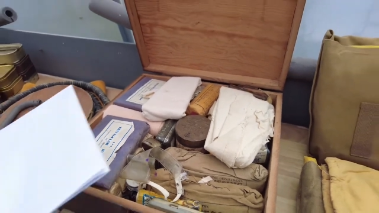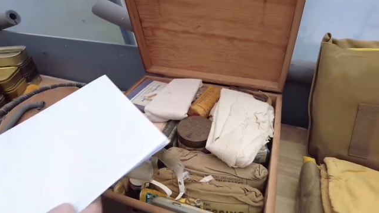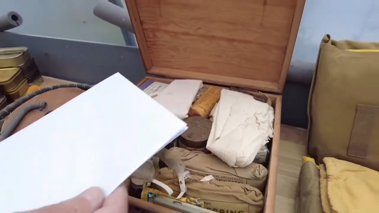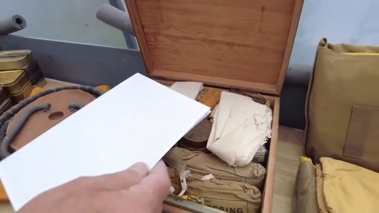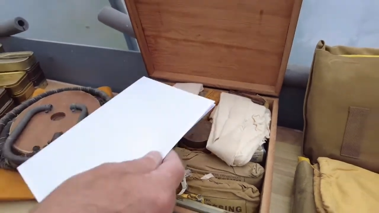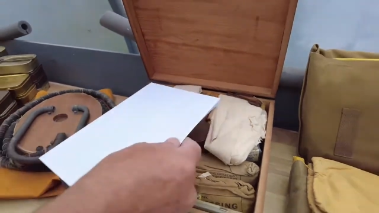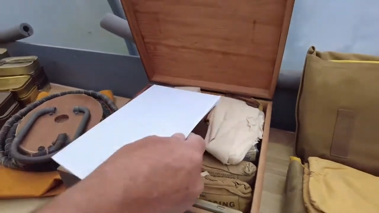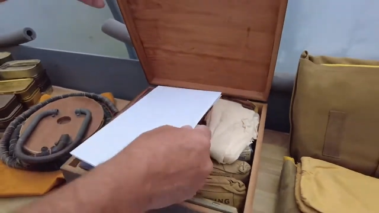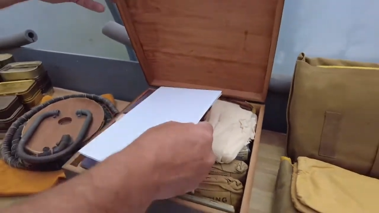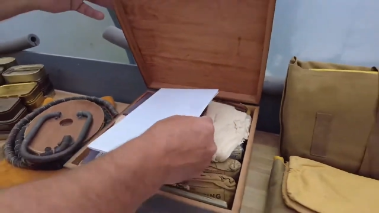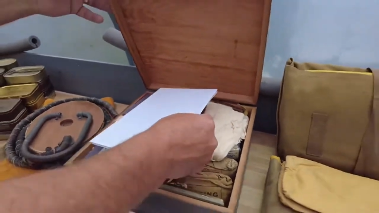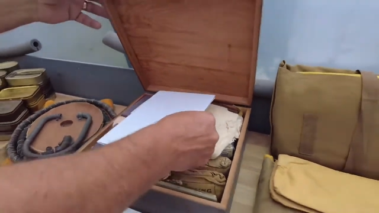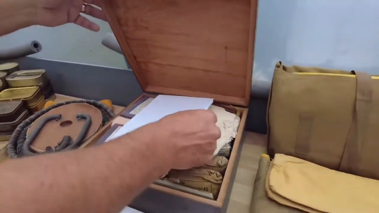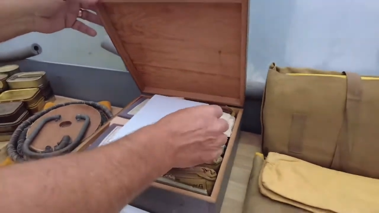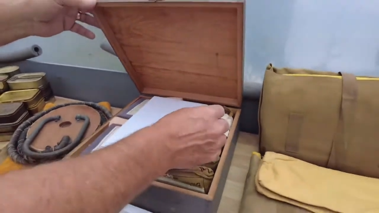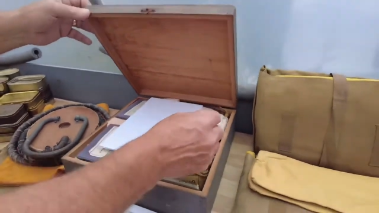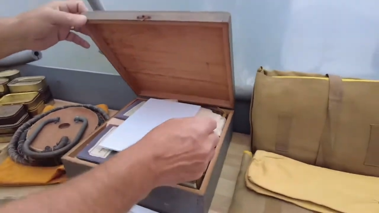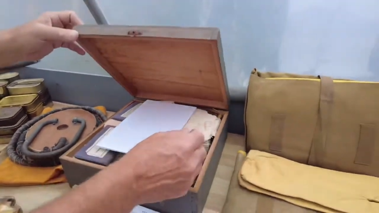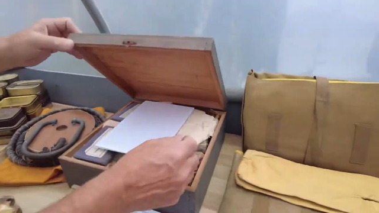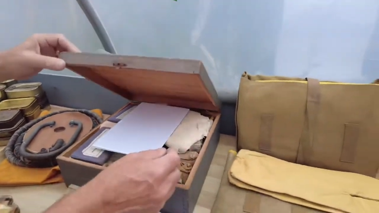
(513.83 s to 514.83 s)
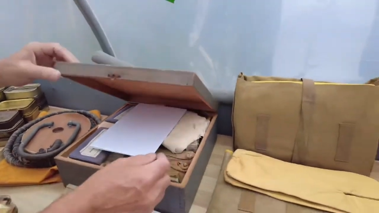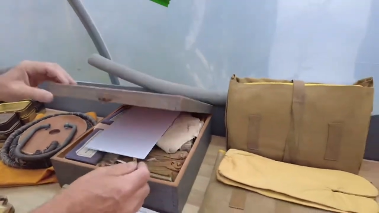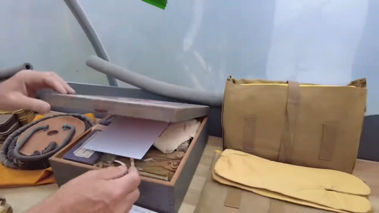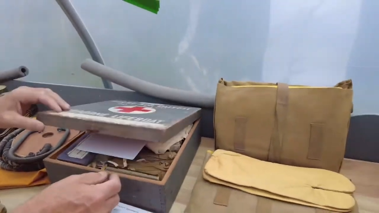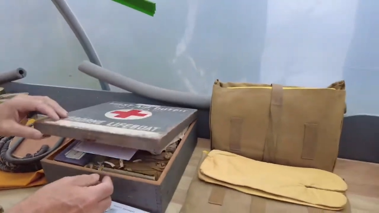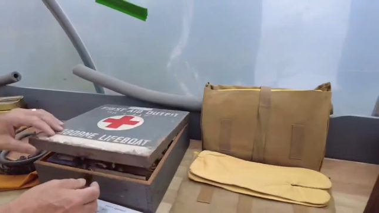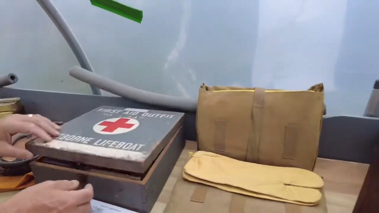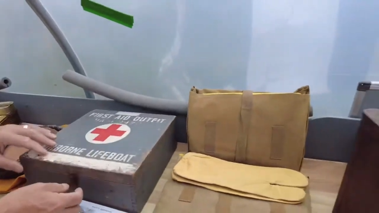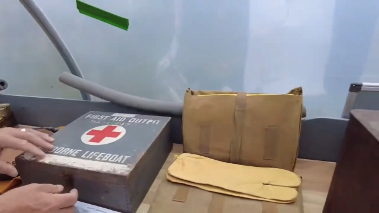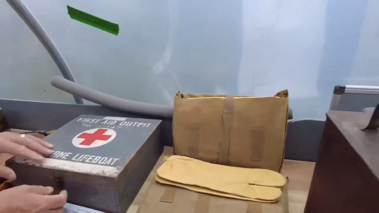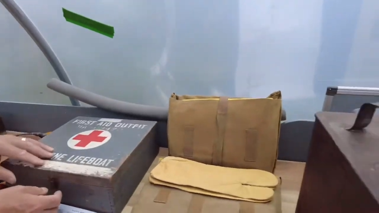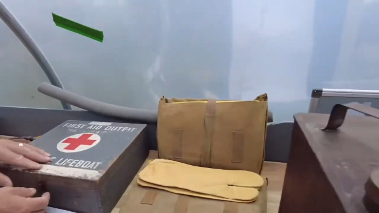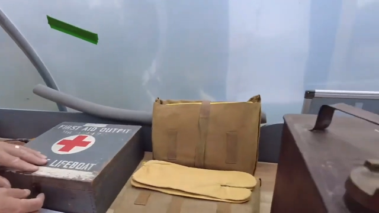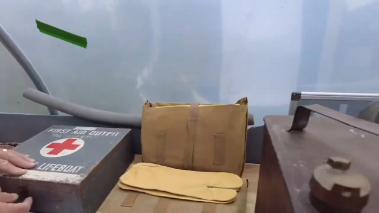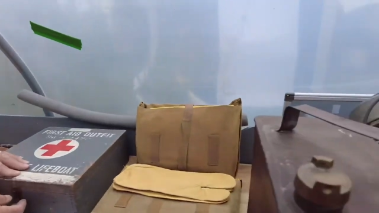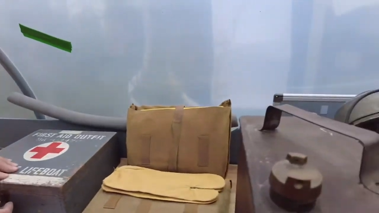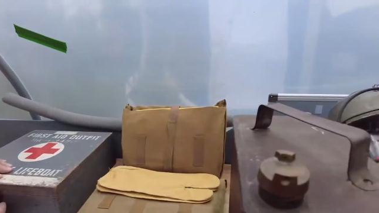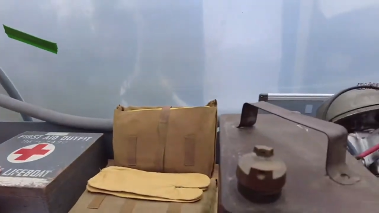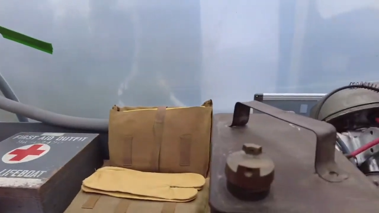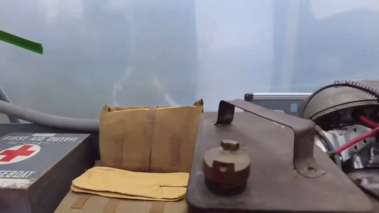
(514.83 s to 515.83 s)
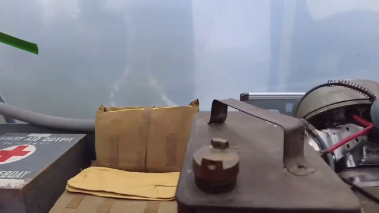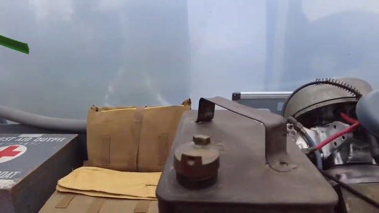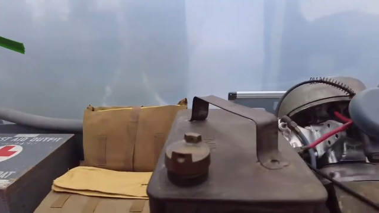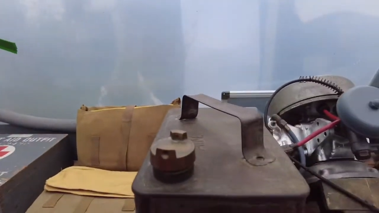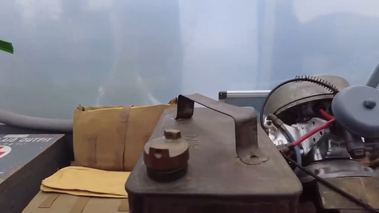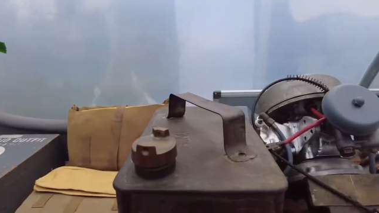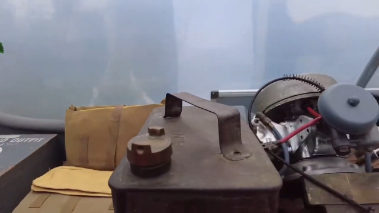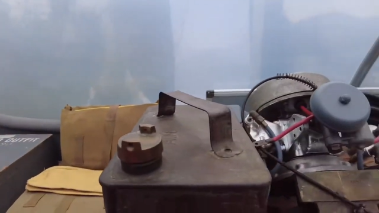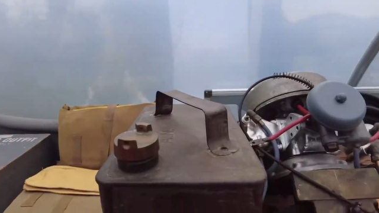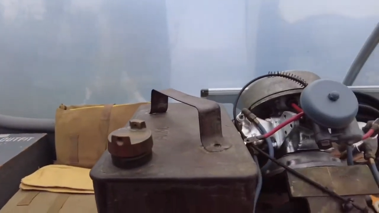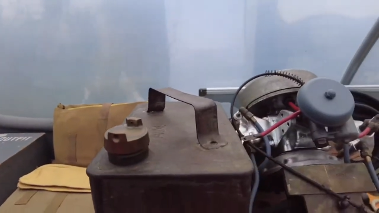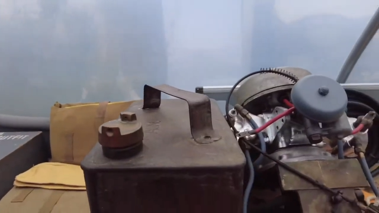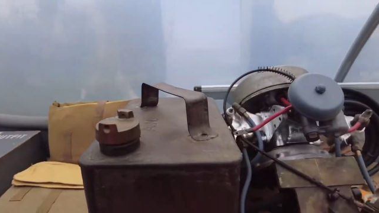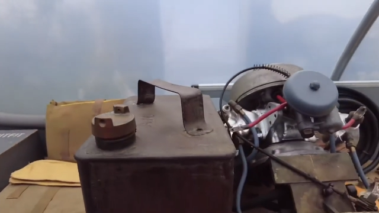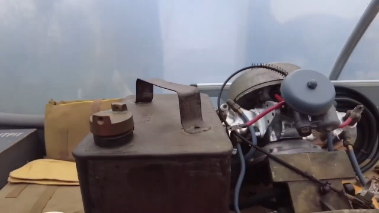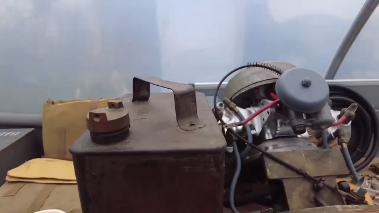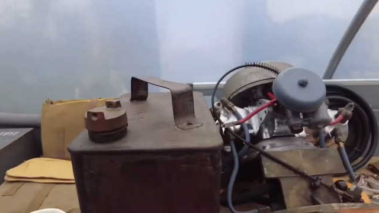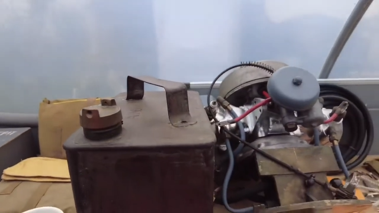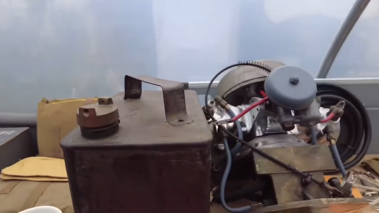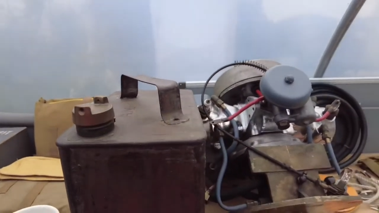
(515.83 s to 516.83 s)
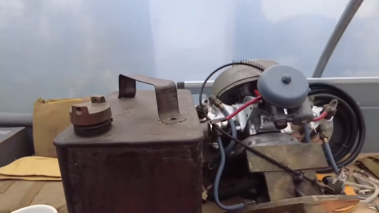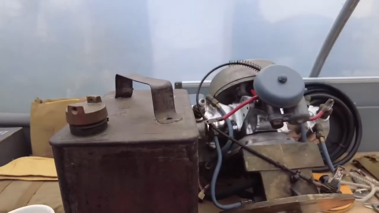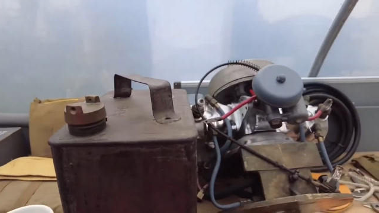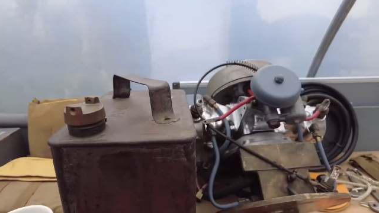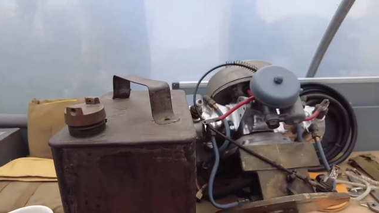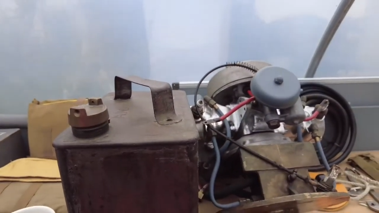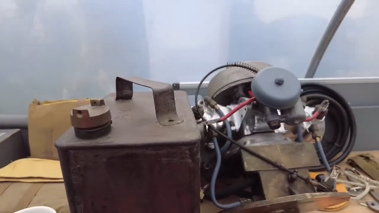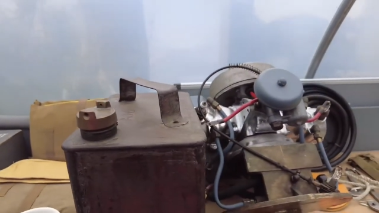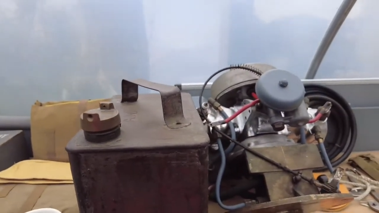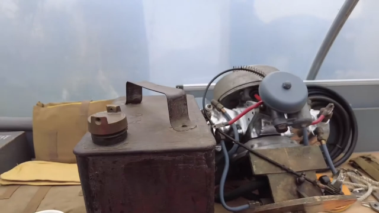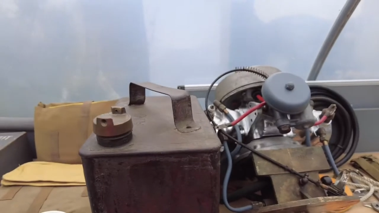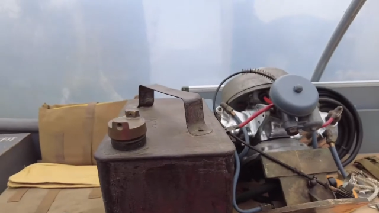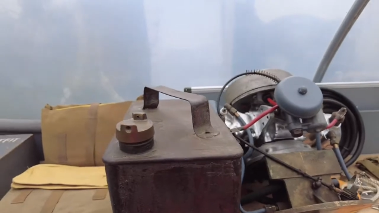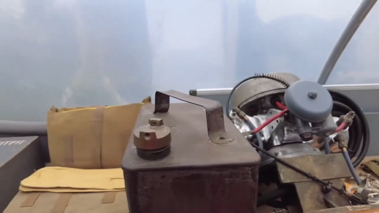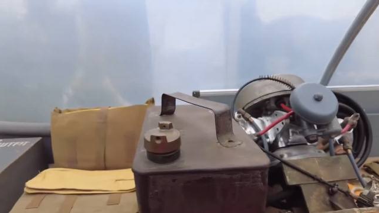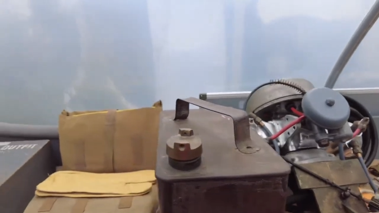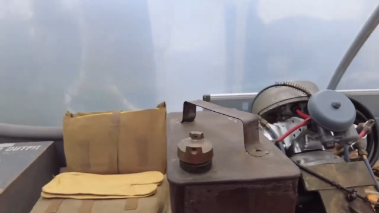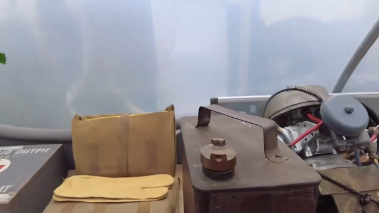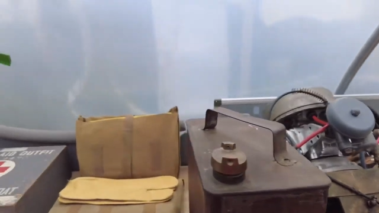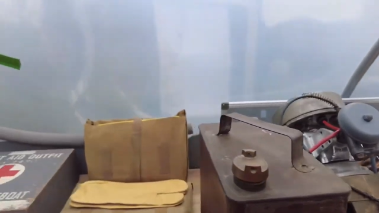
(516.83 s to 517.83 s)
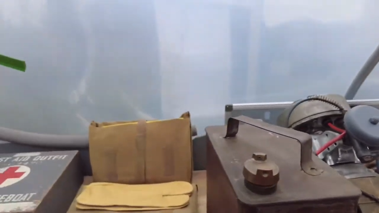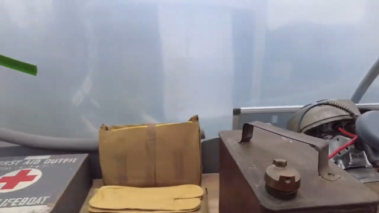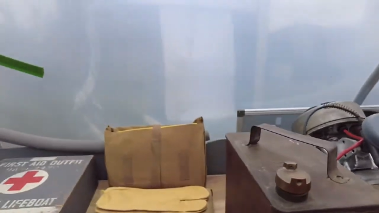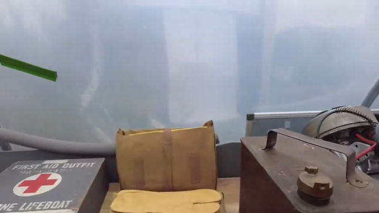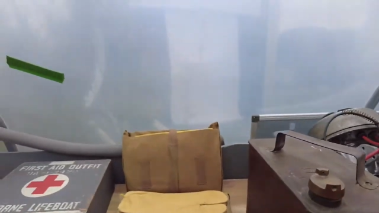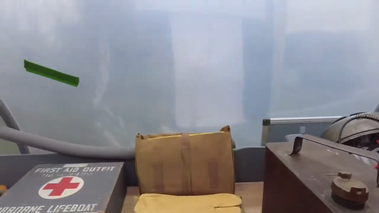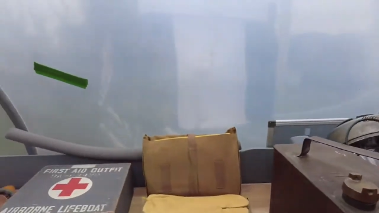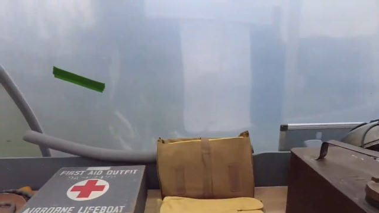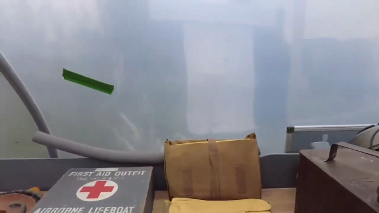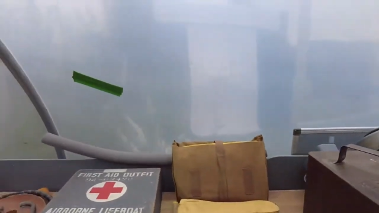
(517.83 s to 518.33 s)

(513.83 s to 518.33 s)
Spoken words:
(no speaker visible)